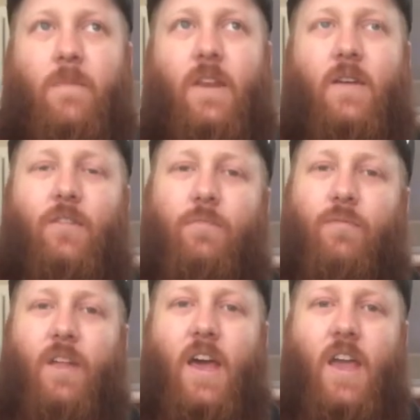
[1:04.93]
being able to
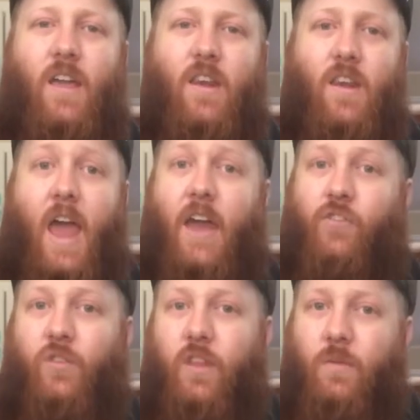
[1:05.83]
play
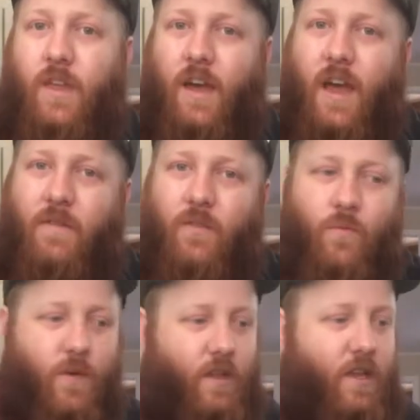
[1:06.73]
naturally without having to
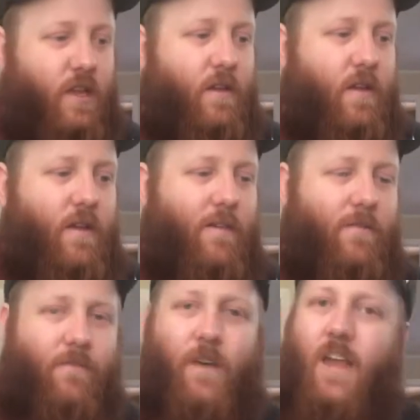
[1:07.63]
really
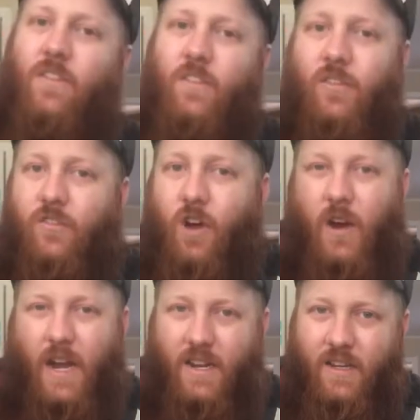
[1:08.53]
fight the
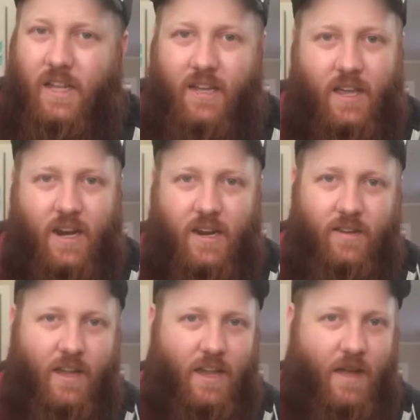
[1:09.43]
guitar. I didn't like that. I
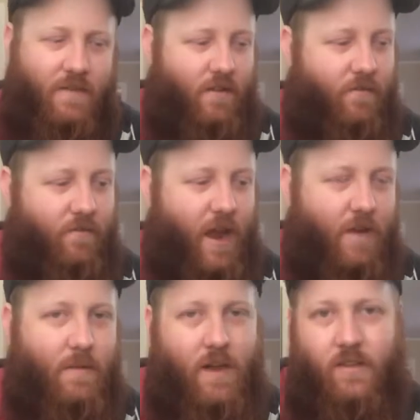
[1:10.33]
didn't like having to
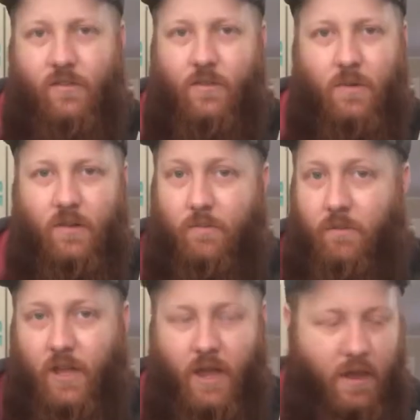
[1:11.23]
fight my instrument to
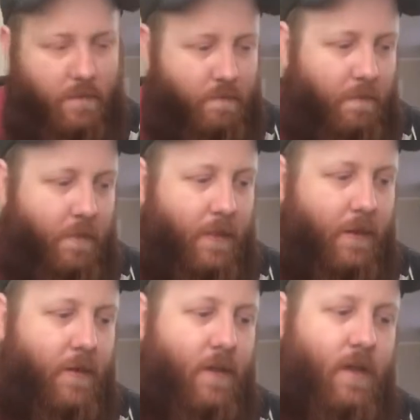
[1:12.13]
play.
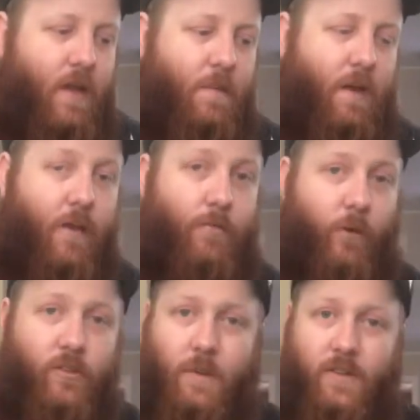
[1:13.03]
But I
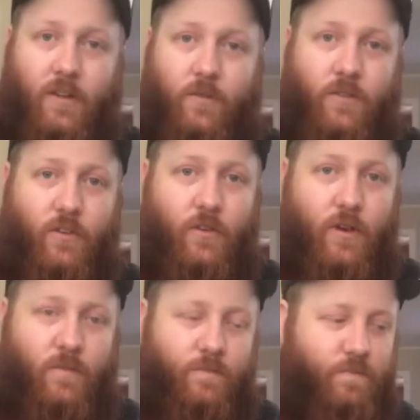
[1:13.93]
forced myself to do it.